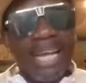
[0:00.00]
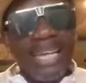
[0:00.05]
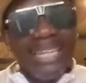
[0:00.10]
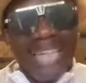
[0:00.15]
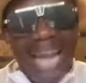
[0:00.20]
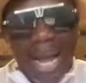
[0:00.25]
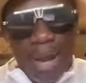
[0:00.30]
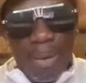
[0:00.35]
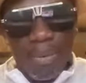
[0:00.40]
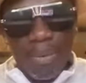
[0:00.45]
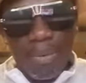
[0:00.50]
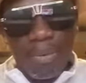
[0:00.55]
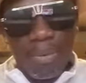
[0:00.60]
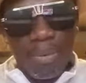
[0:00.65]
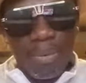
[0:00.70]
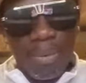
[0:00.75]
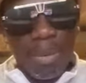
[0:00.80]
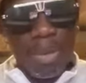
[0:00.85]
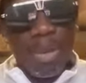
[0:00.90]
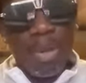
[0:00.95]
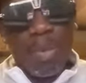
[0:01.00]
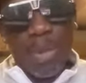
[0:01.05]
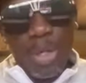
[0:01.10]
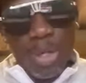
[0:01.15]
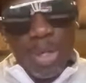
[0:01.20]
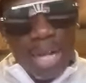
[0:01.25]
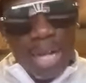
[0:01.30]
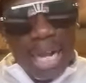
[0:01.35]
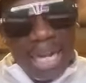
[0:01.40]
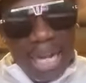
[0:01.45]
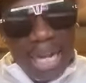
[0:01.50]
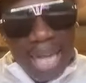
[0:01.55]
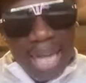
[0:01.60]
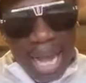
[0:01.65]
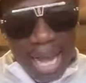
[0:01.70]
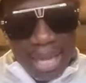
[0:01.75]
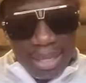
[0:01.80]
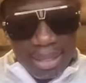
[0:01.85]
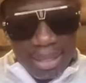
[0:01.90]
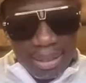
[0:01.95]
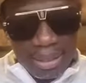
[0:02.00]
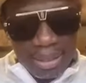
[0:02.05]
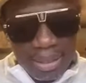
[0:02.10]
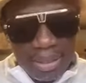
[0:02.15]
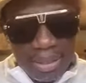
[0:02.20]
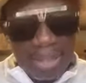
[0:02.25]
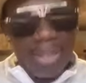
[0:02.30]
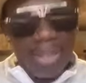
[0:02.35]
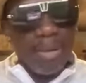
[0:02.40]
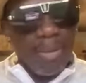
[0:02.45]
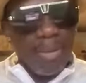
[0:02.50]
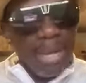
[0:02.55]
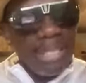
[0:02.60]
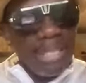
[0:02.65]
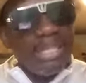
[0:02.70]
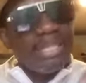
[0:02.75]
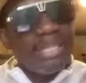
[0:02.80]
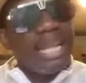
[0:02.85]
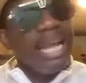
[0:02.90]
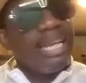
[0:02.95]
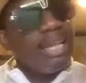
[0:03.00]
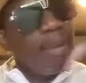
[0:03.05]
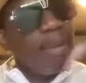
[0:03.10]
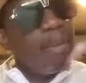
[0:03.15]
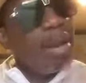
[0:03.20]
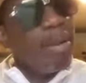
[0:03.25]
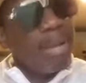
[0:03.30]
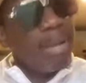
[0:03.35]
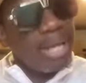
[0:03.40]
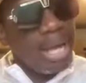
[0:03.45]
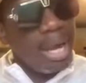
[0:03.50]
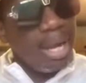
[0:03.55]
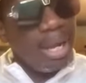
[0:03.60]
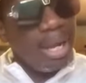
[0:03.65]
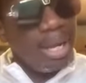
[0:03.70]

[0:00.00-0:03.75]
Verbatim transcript: now with your Ghana card. Register in America